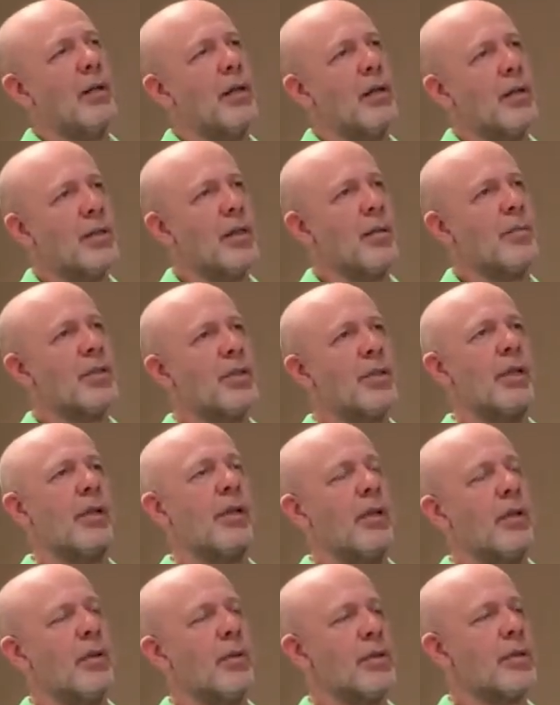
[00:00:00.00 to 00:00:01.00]
some
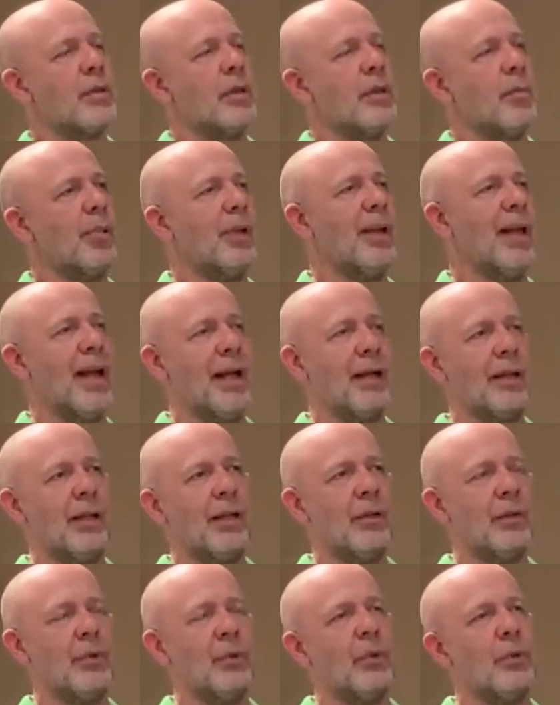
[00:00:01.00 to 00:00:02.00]
serious
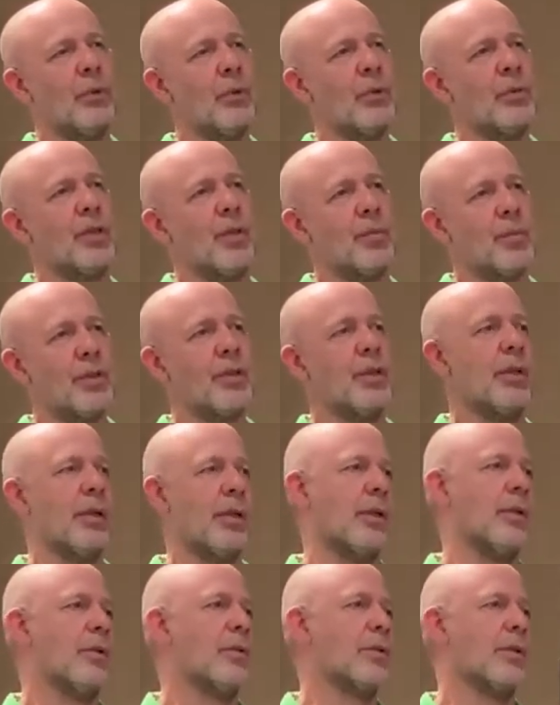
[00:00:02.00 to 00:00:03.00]
planning to do some
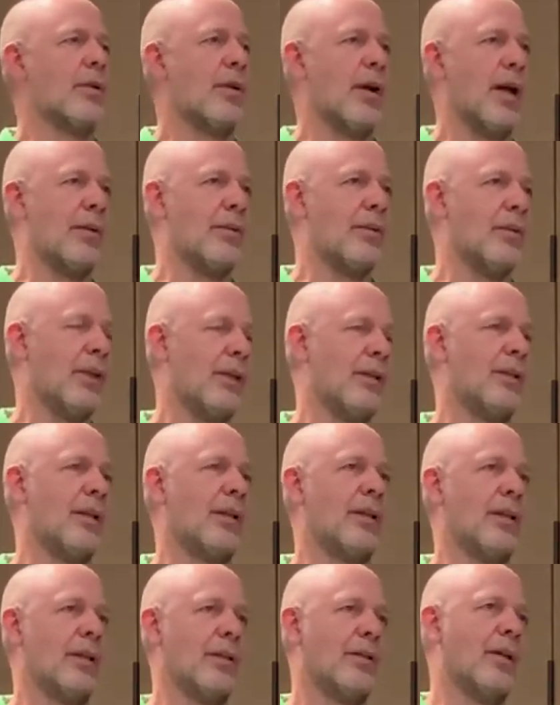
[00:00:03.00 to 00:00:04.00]
serious writing that
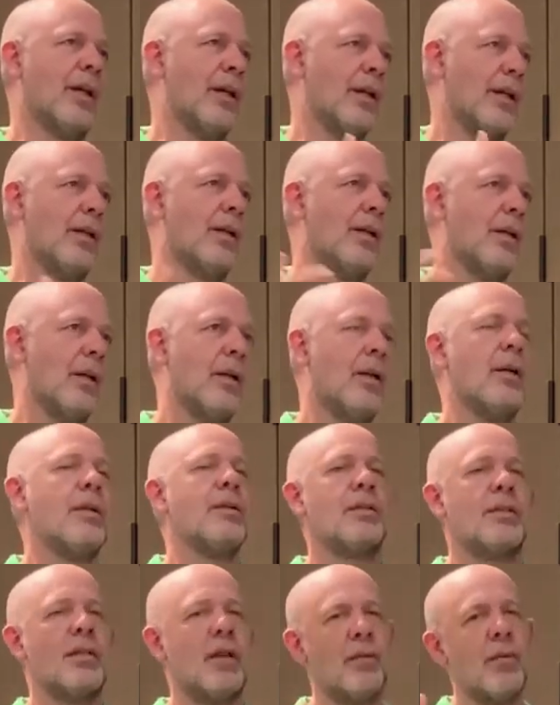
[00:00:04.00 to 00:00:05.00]
can take
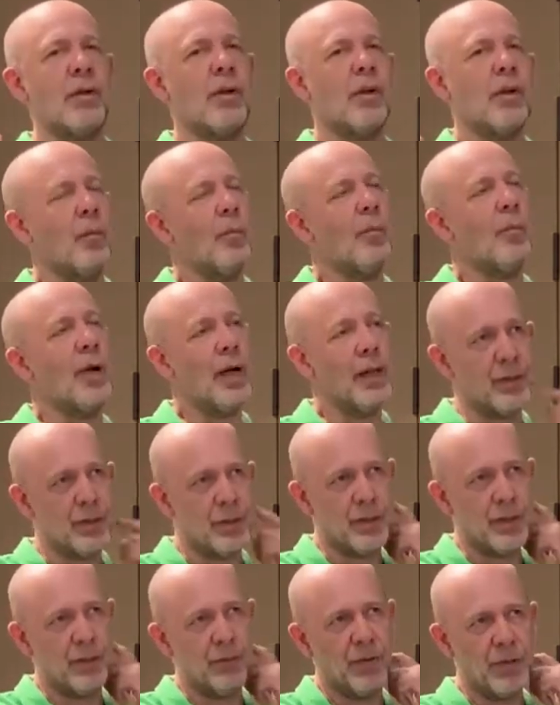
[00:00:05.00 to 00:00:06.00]
several
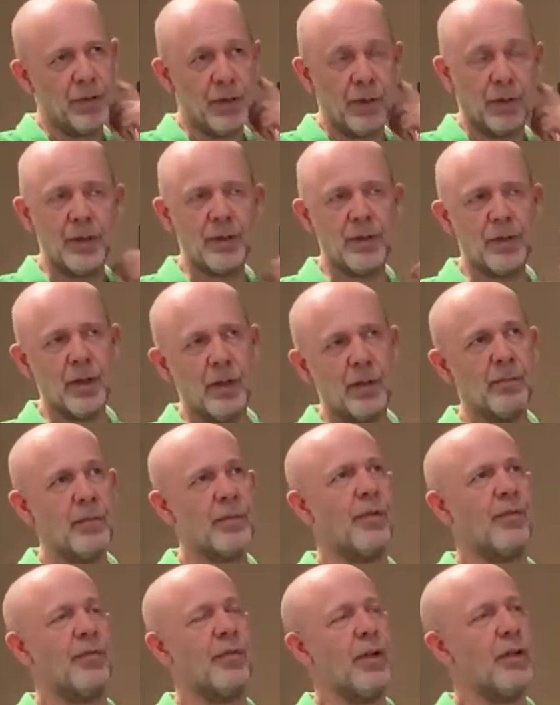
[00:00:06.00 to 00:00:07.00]
months. If it's let's say it's
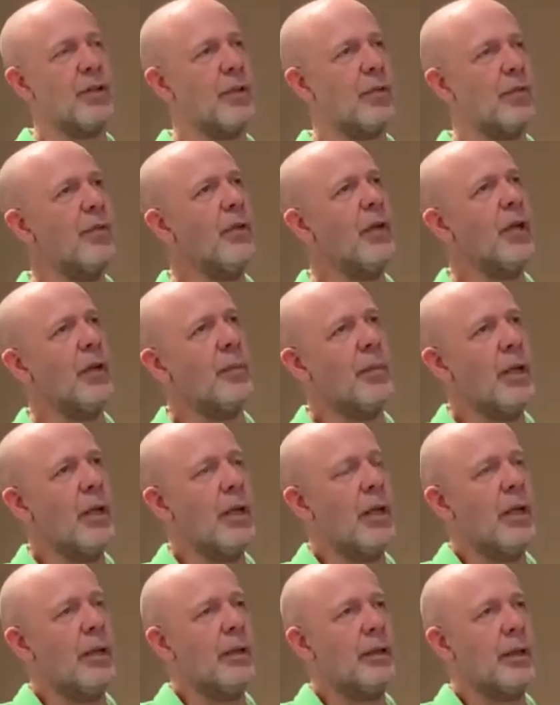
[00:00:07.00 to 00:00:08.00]
a feature film,
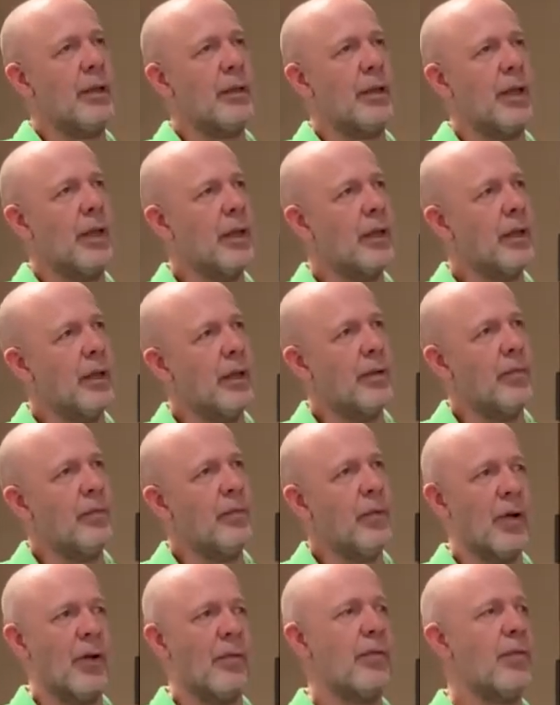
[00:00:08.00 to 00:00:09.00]
it can take
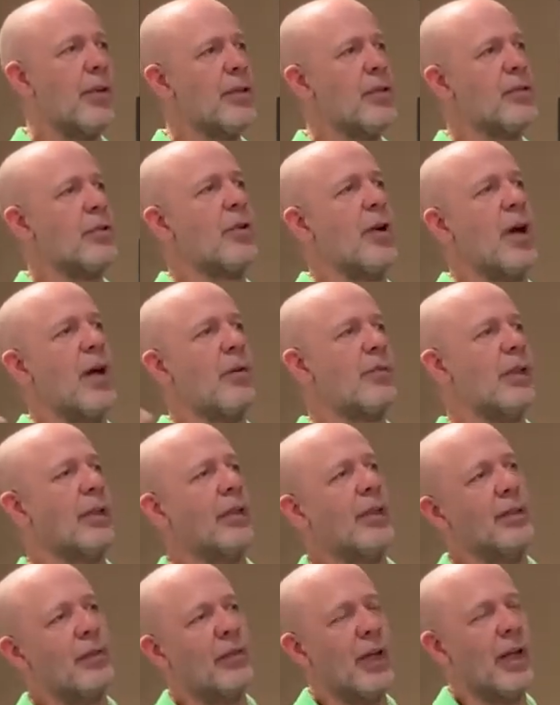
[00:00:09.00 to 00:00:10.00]
for a first draft it
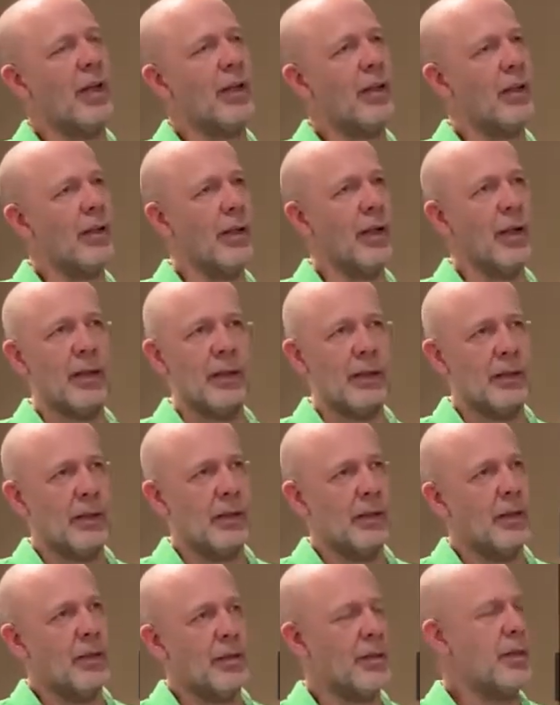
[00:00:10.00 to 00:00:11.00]
can take
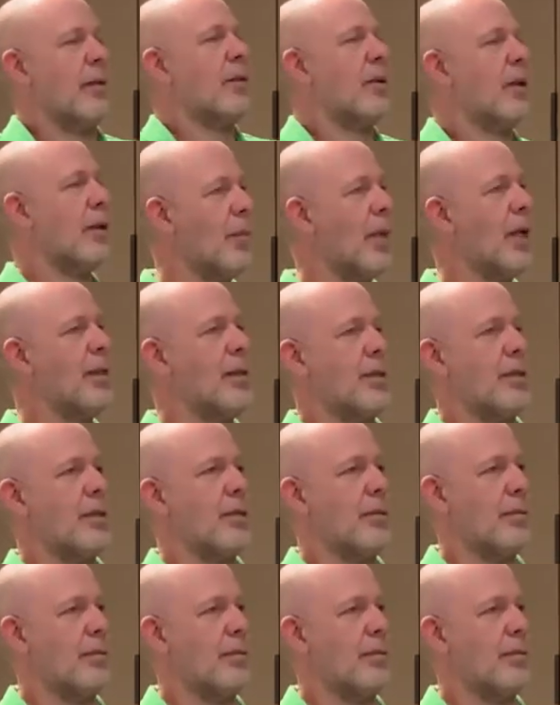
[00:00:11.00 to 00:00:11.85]
several months.